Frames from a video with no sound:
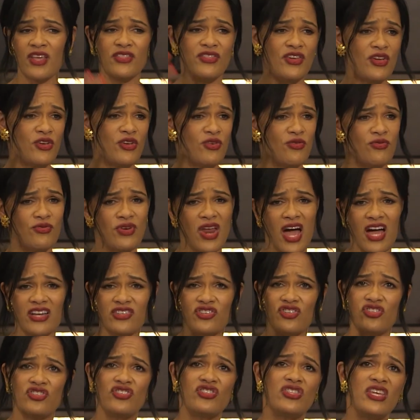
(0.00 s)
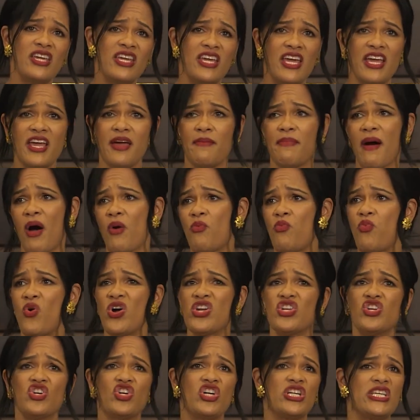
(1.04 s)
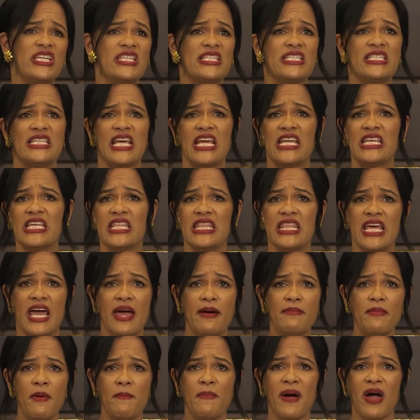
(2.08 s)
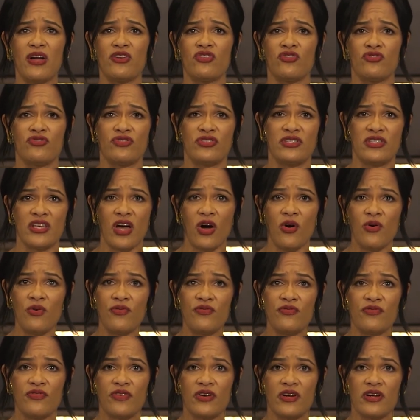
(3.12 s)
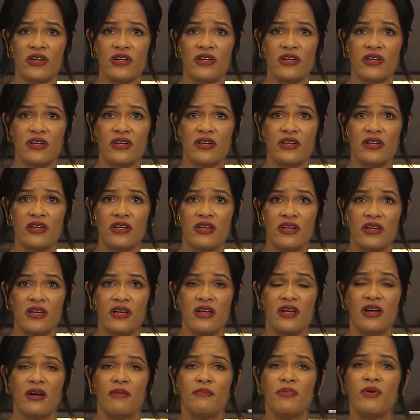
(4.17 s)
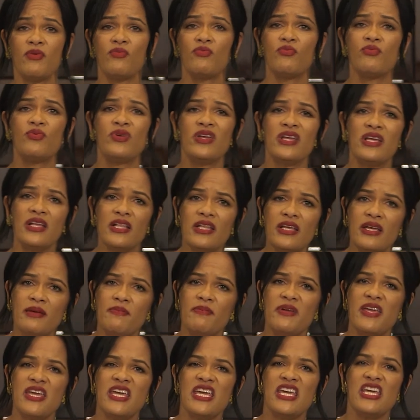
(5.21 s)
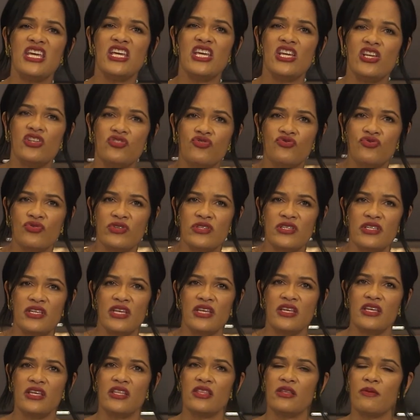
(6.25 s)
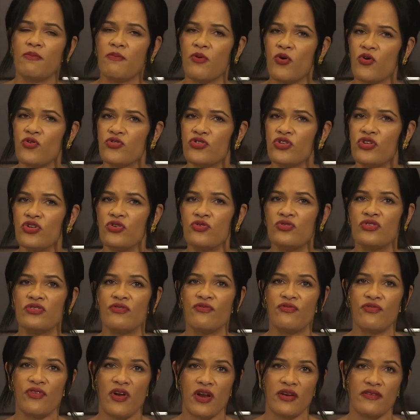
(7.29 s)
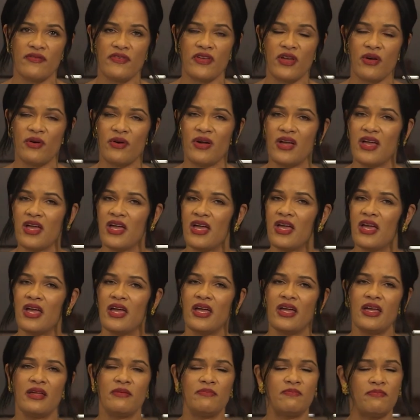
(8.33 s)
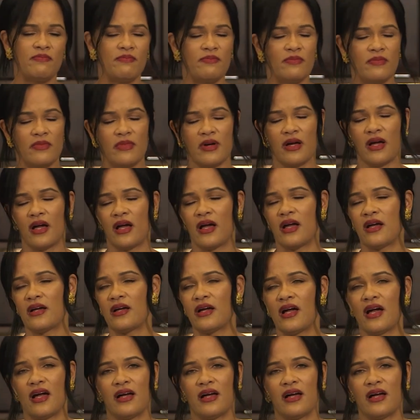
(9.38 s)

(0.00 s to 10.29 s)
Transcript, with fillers: that you're not just thinking about what you're going to say to them about yourself, but really be interested in the person who's in front of you. And uh,